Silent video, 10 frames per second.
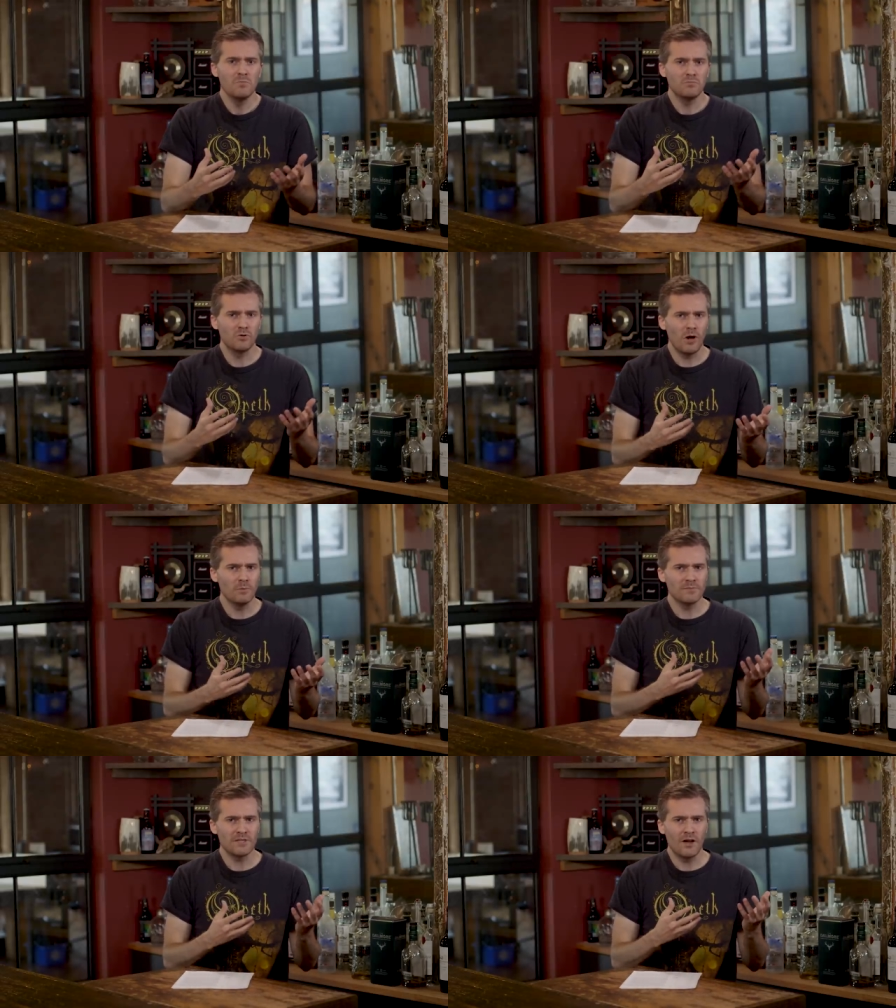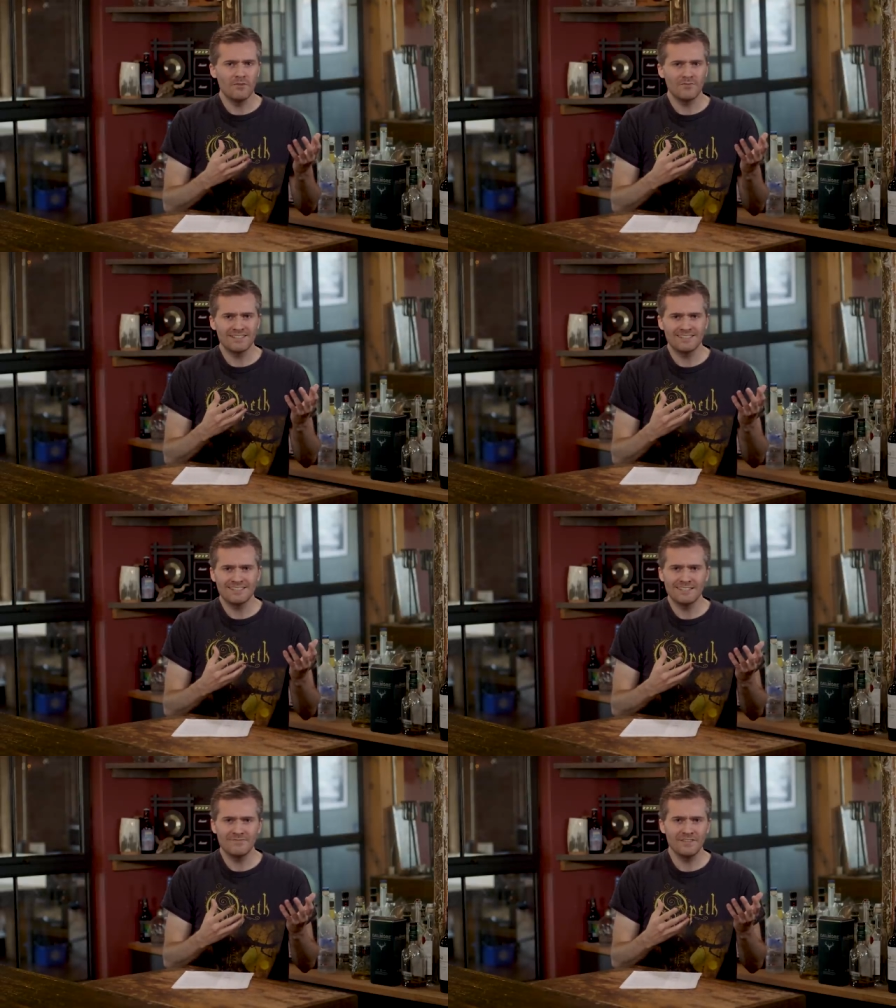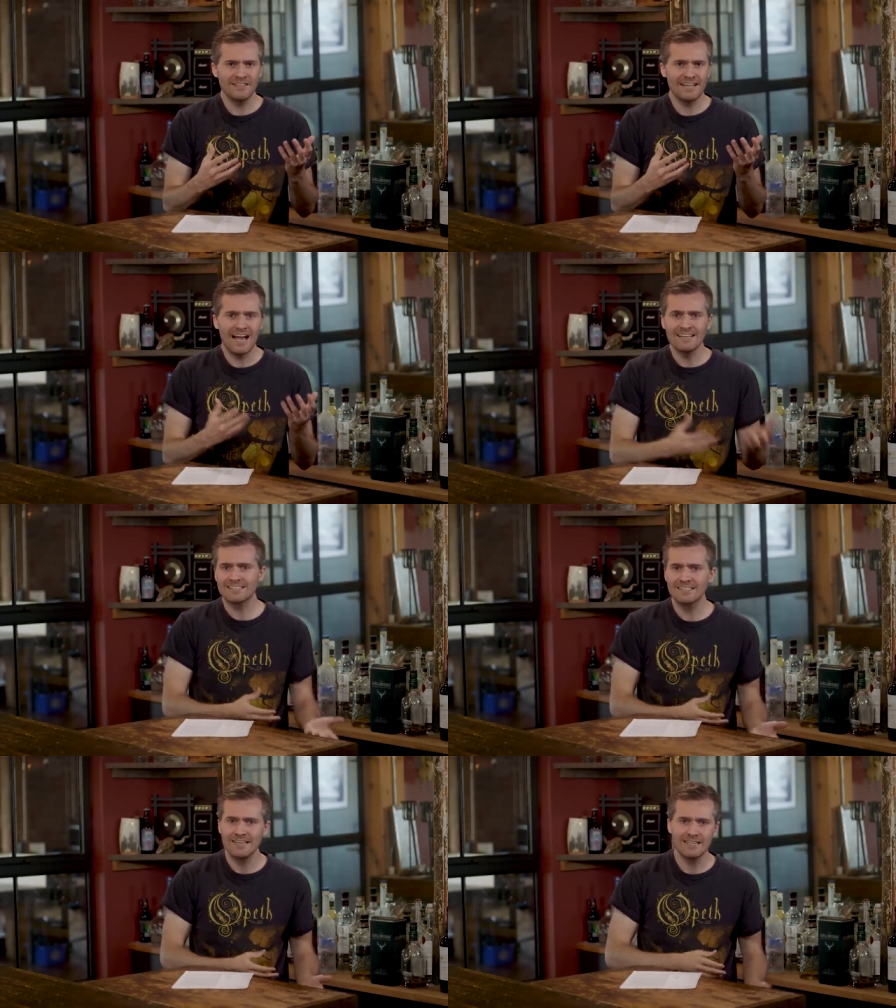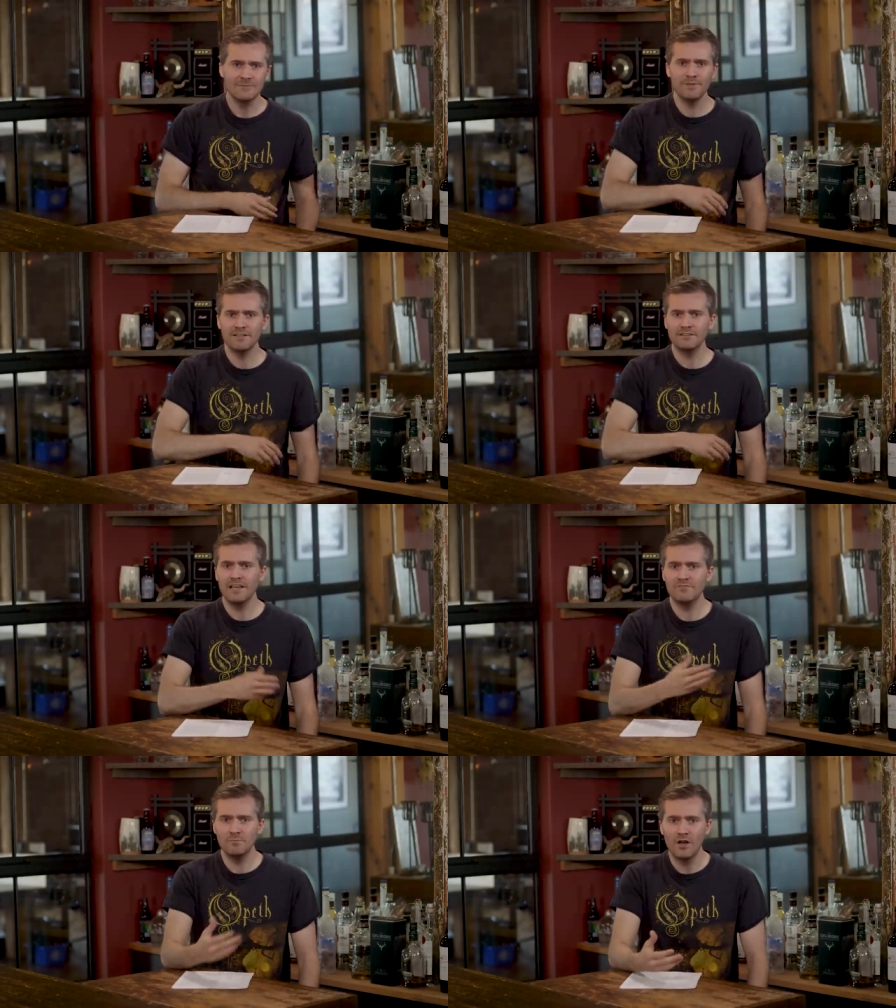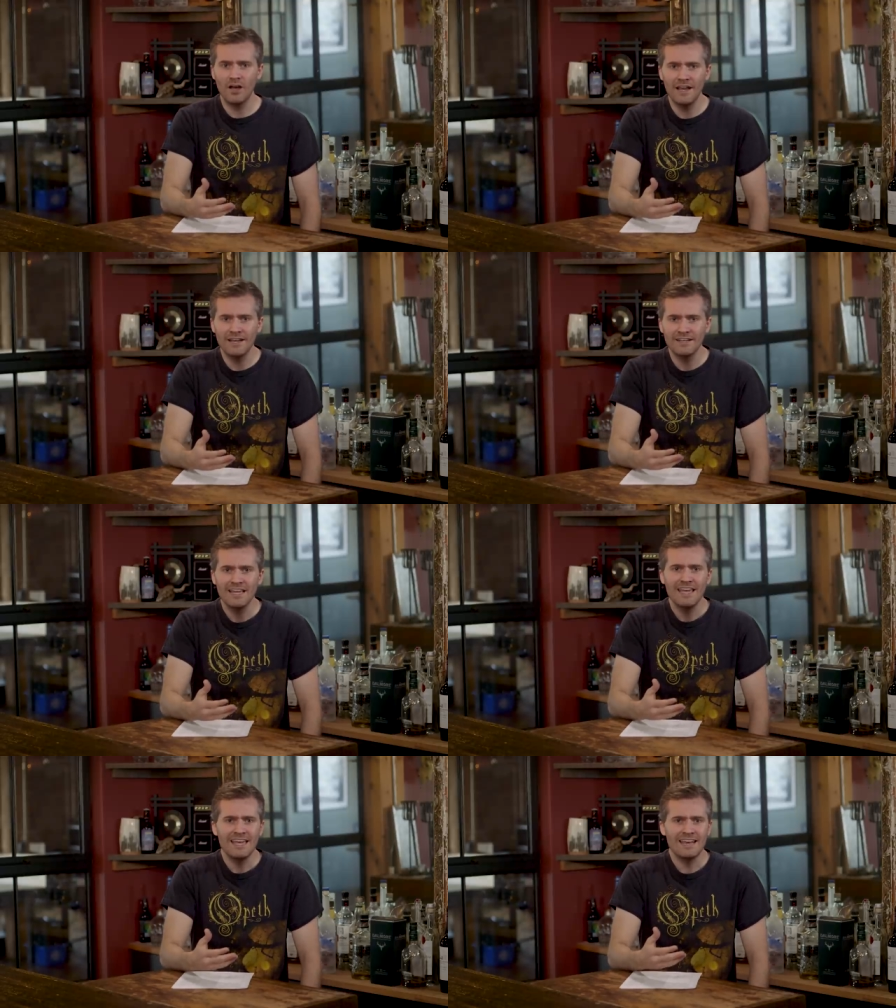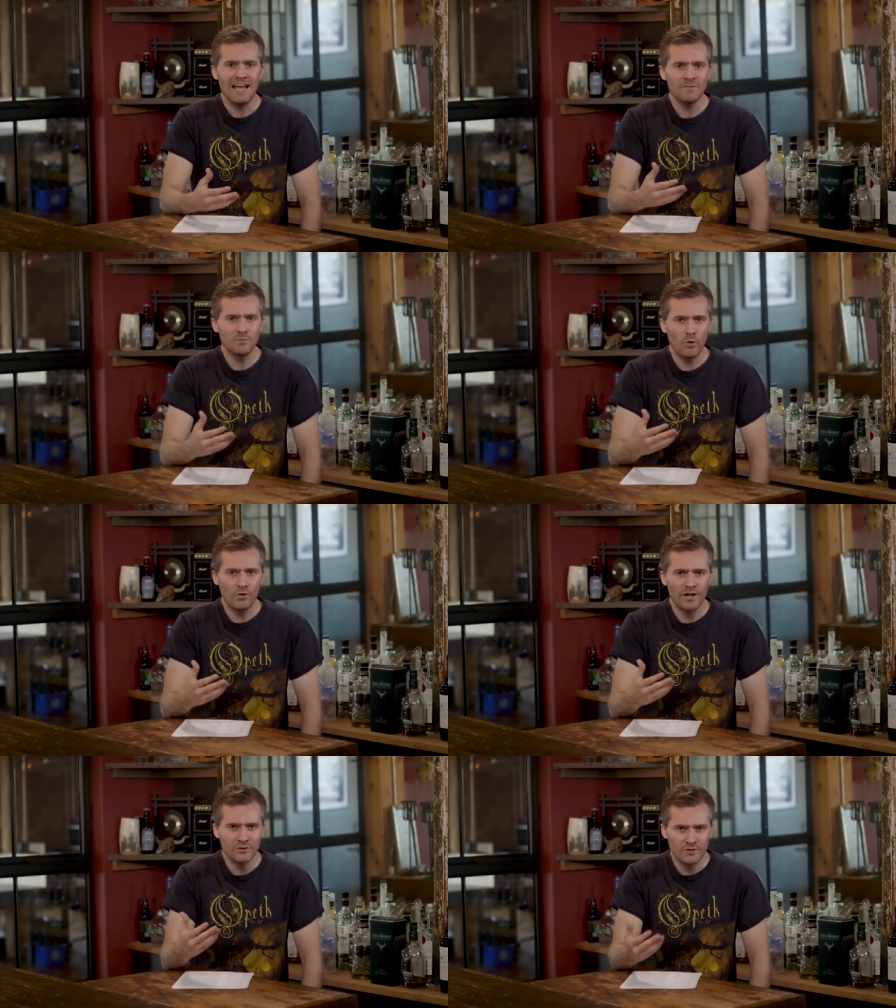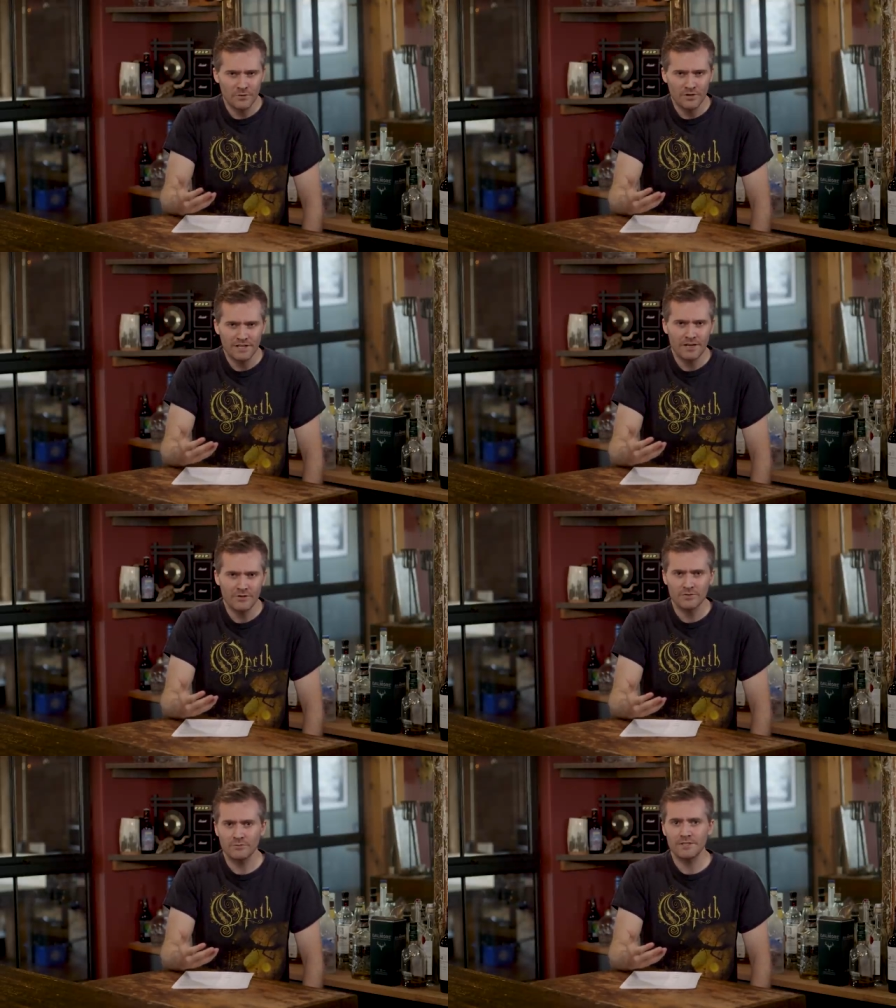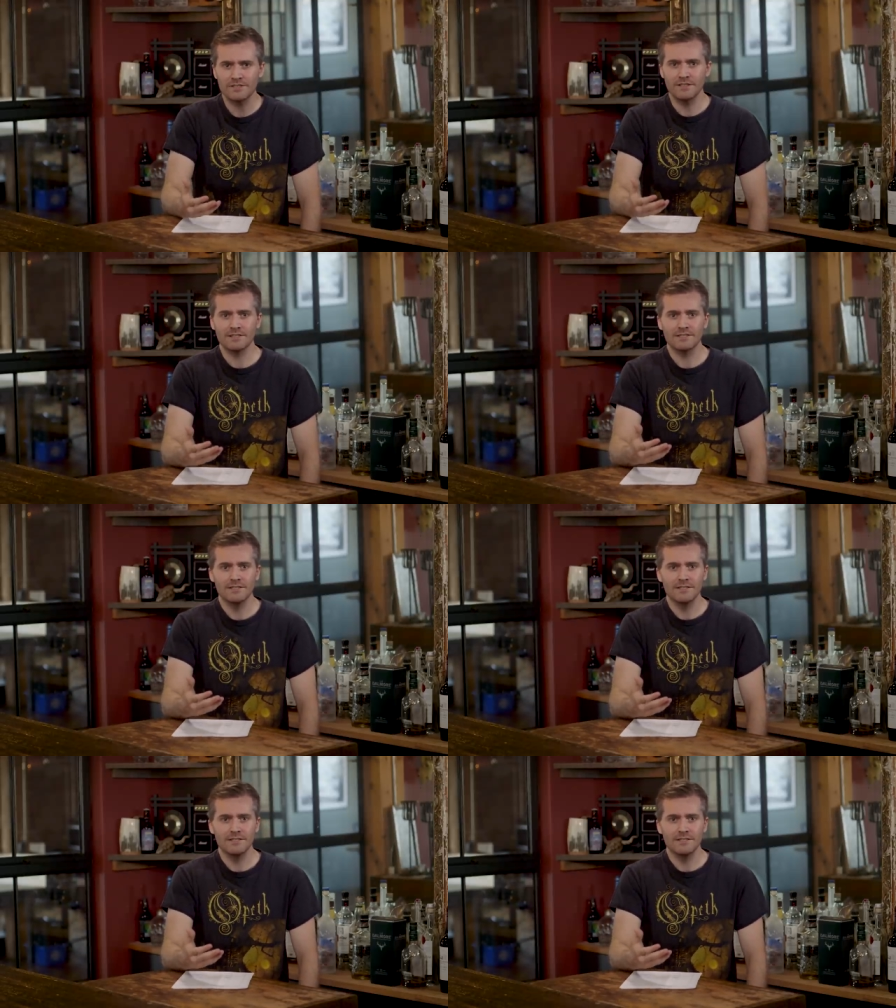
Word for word: problems of consistently feeling isolated, being left behind, and having more introverted characteristics,